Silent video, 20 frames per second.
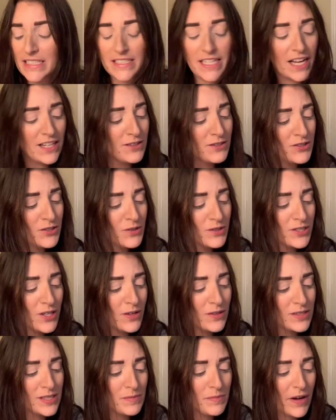
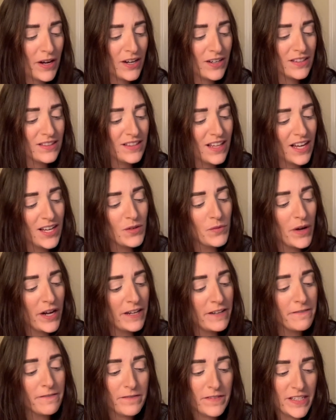90210 inspired
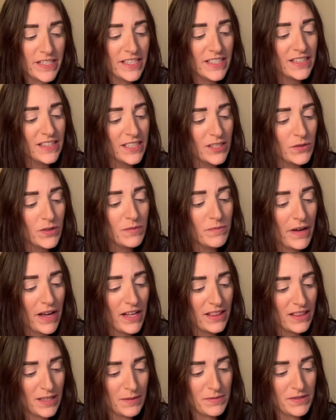lightweight vegan liquid
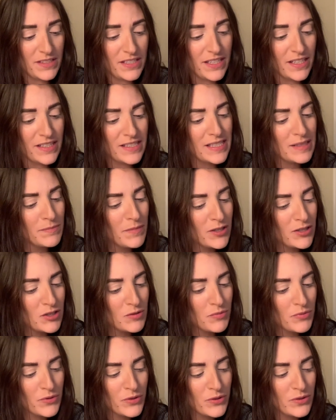matte lipstick, smudge
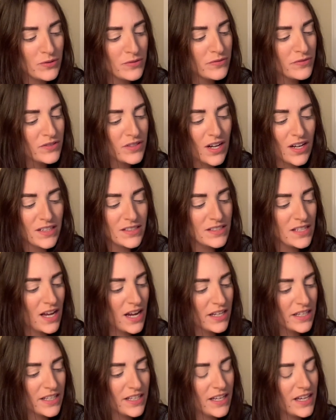proof,
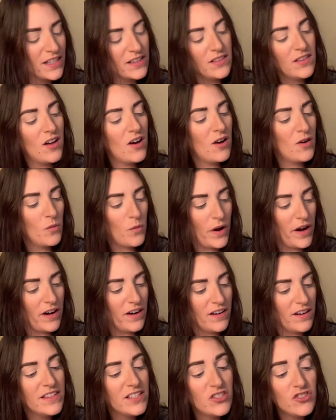non-tacky, and long
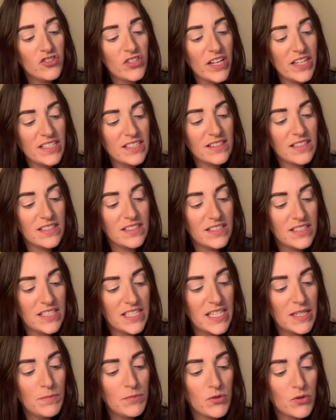wear. This shade is a
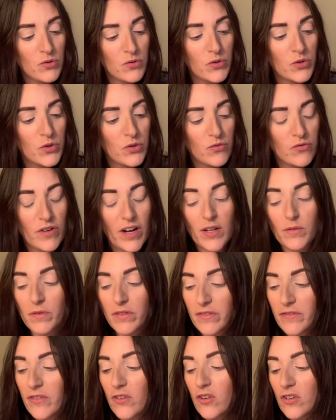deep true red with
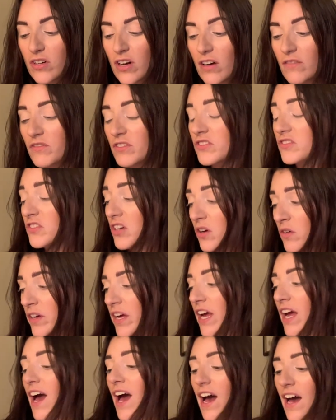full coverage.
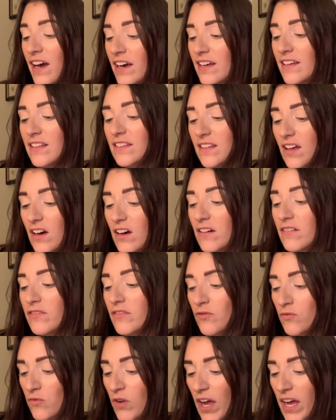Okay, I
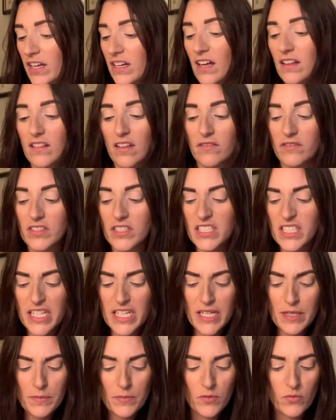love red. I love
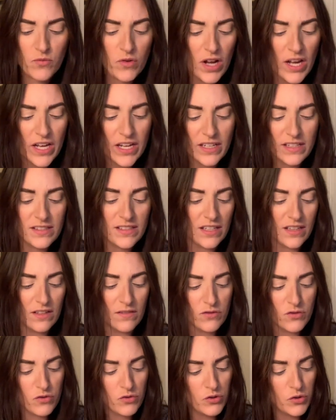deep reds, I
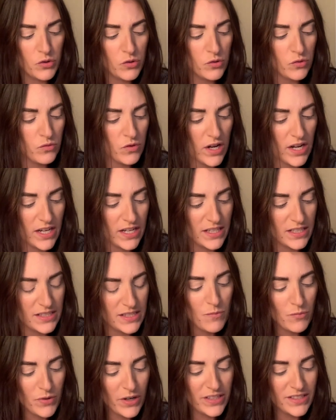love true
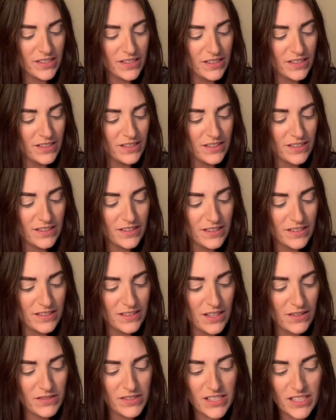reds. Brenda,
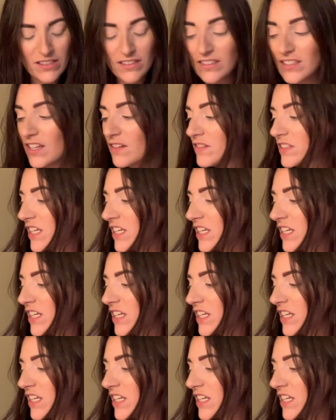loves Dylan, loves